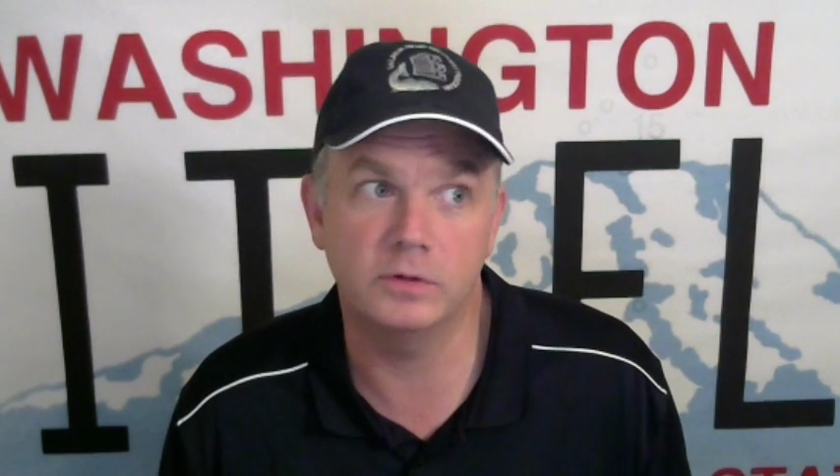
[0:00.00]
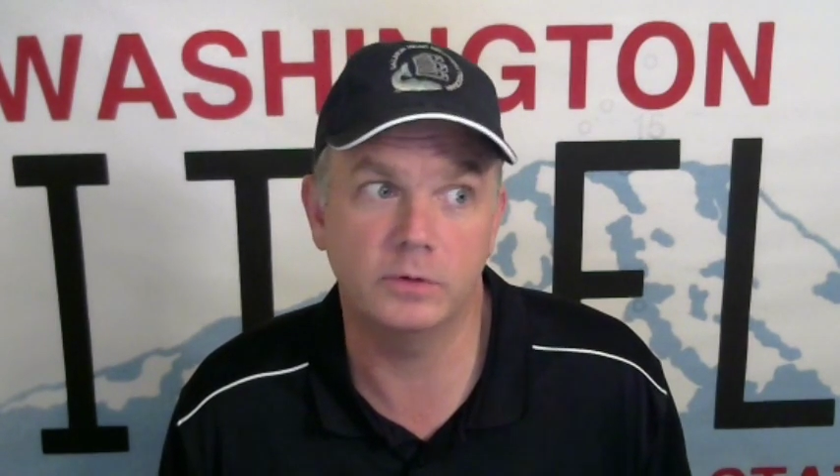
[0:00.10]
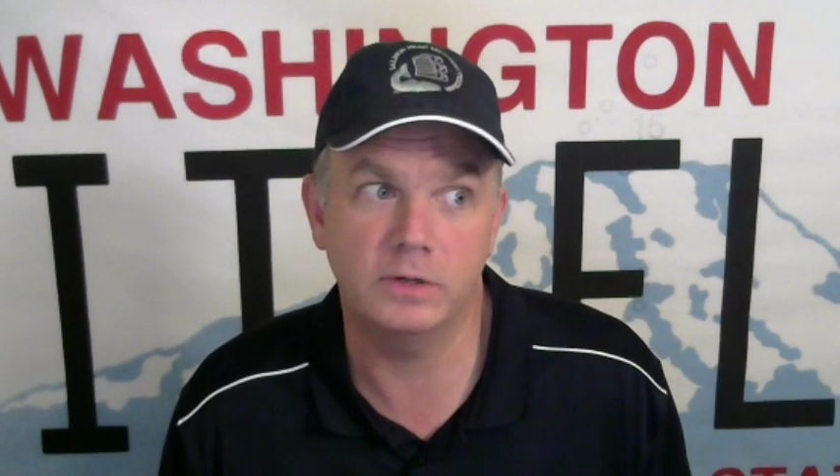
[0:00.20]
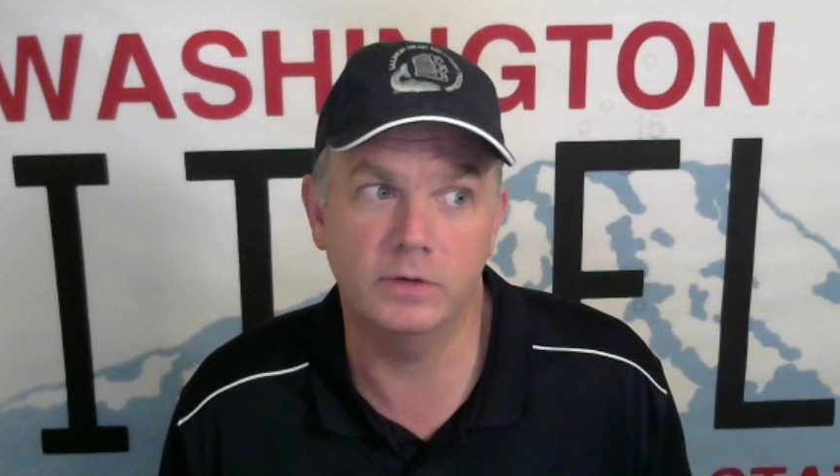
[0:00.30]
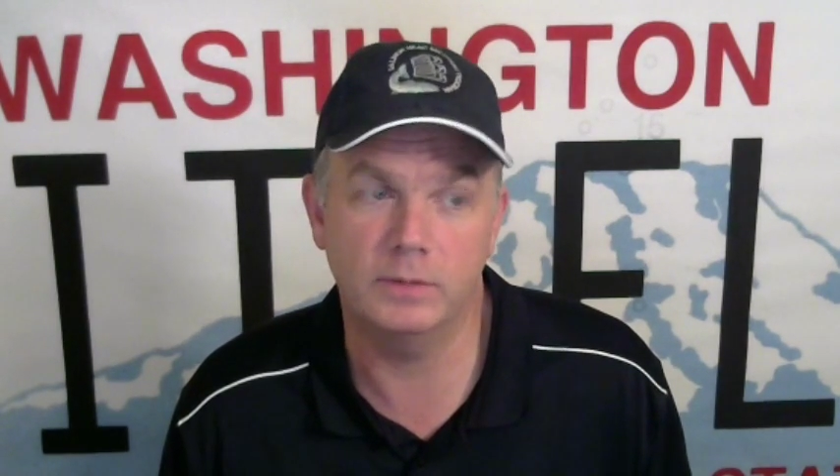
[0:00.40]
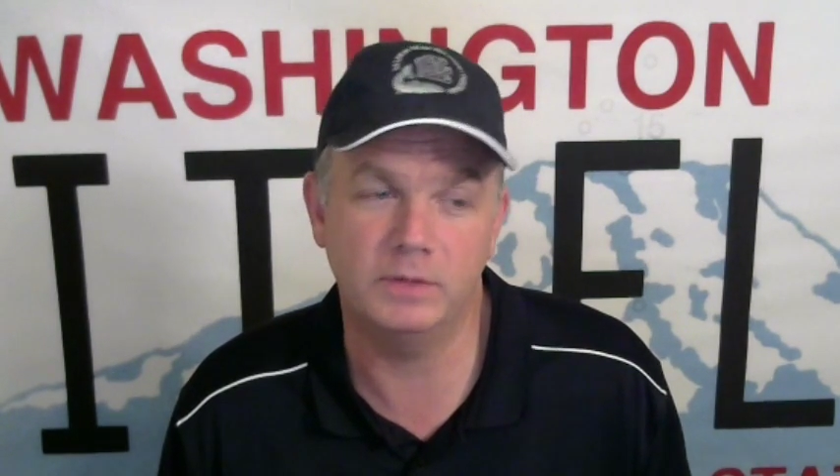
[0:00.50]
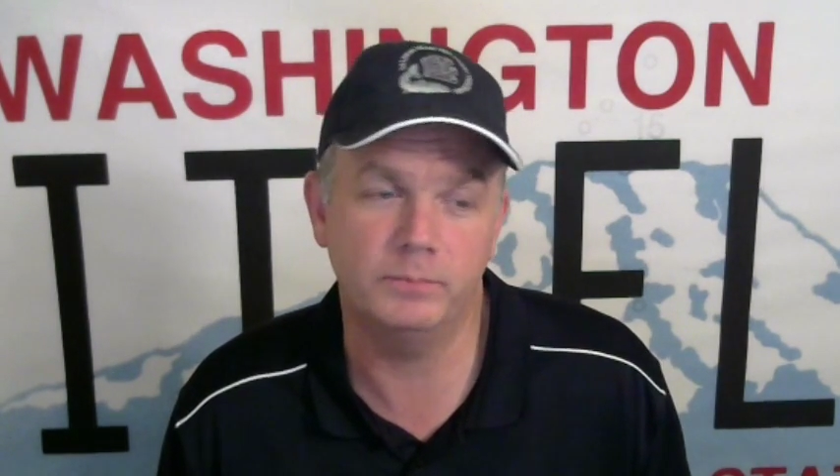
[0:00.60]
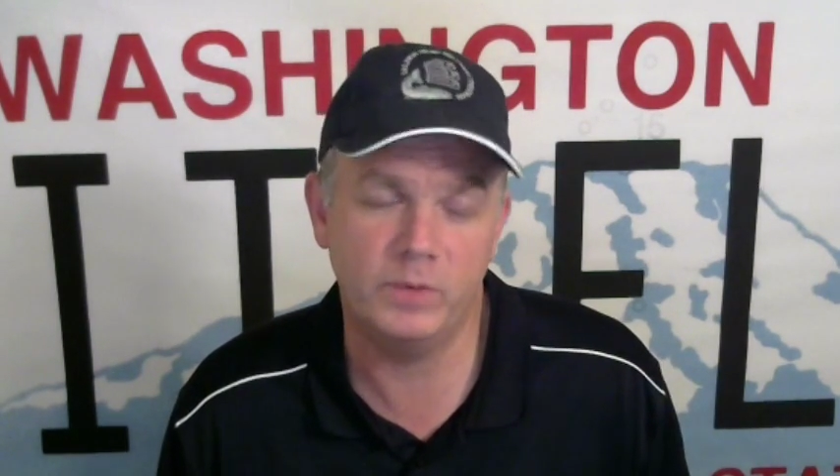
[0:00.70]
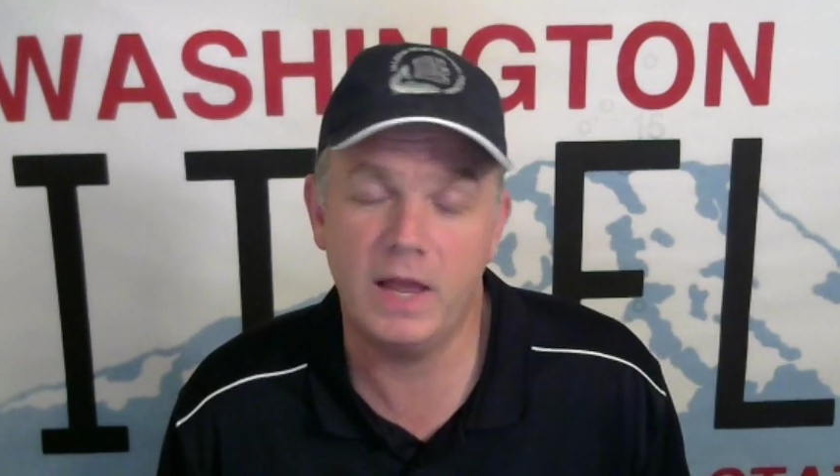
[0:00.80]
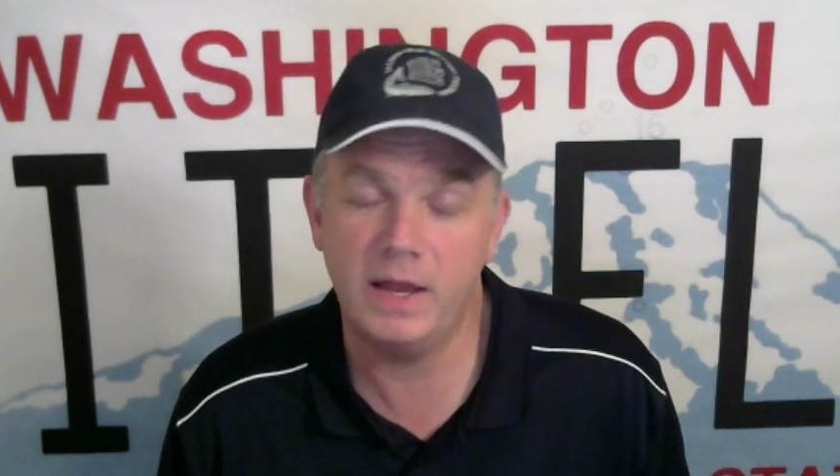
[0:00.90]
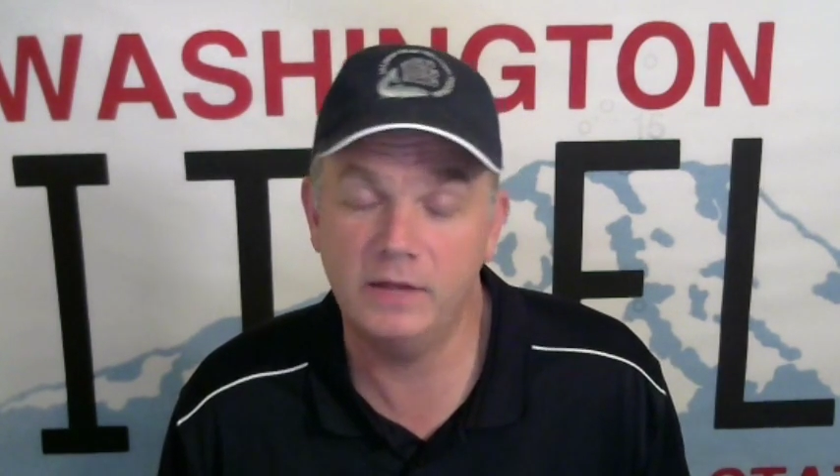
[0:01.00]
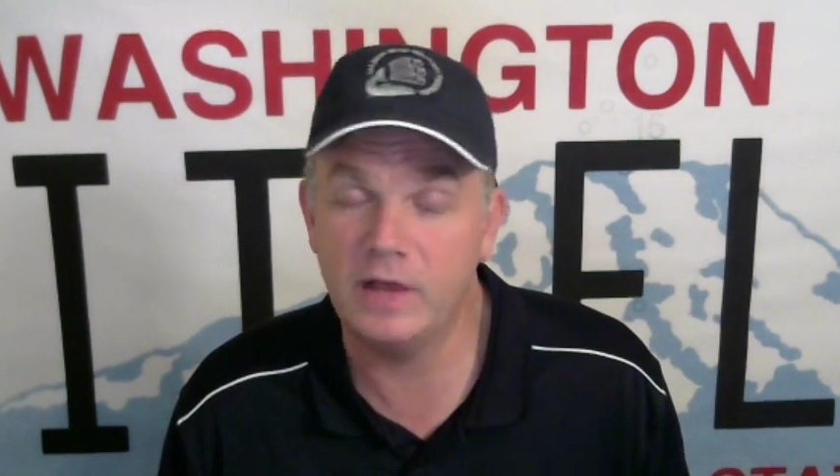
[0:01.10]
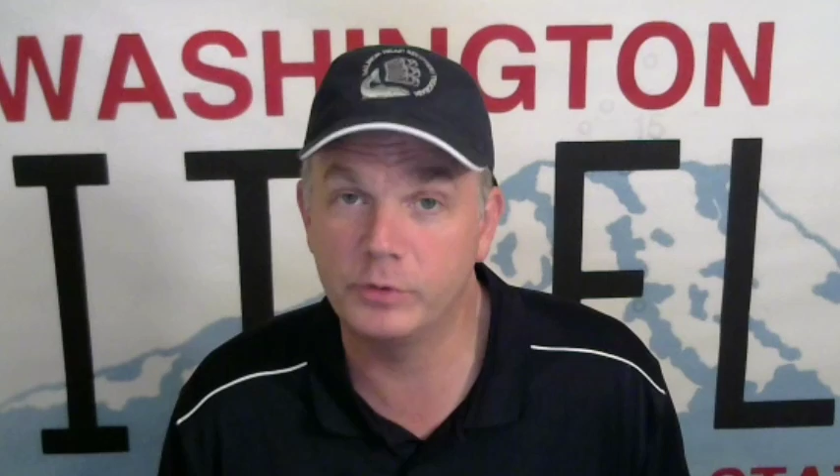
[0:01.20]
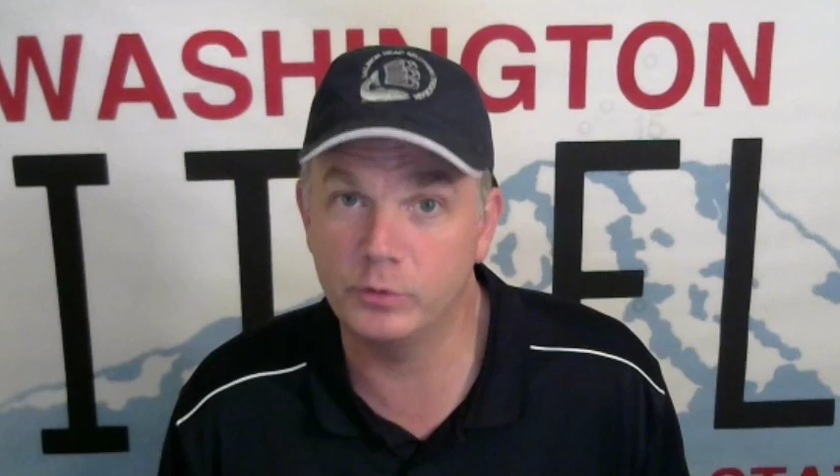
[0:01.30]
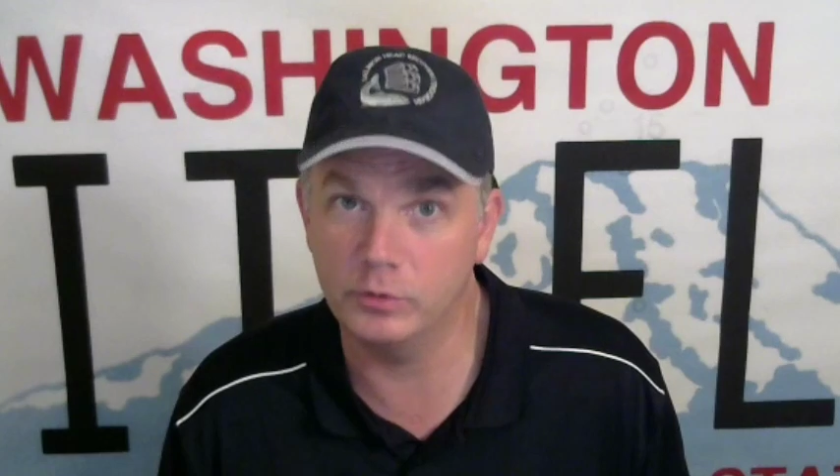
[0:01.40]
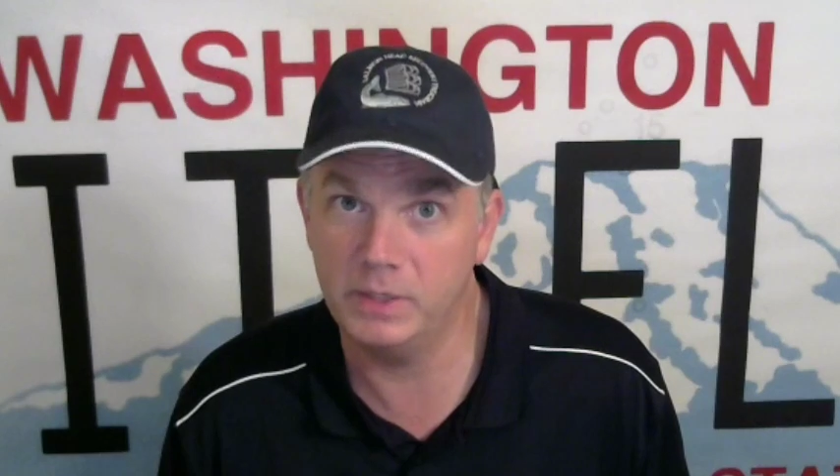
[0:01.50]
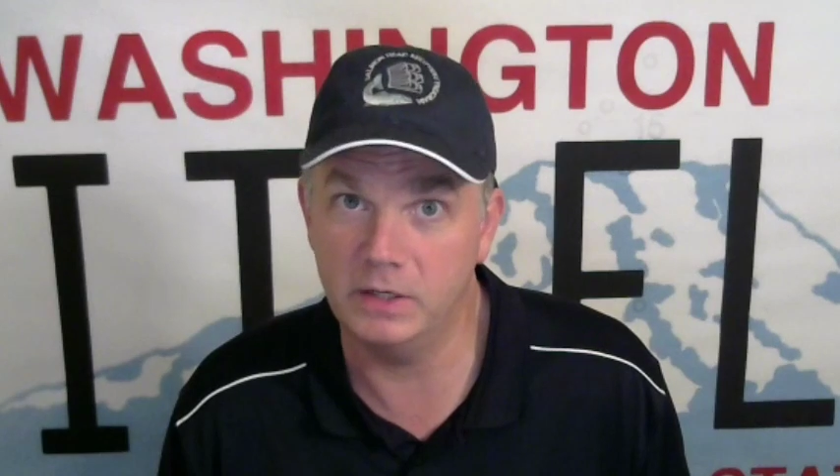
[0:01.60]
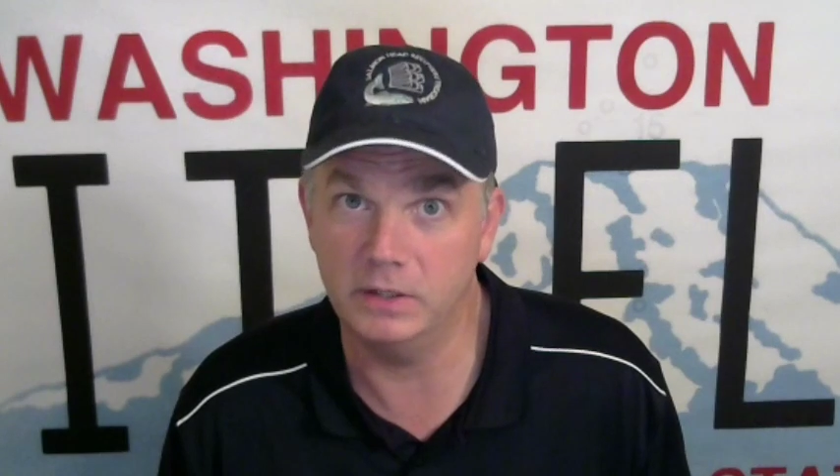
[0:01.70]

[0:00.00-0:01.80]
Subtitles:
even, I mean, yeah, it's out there in media.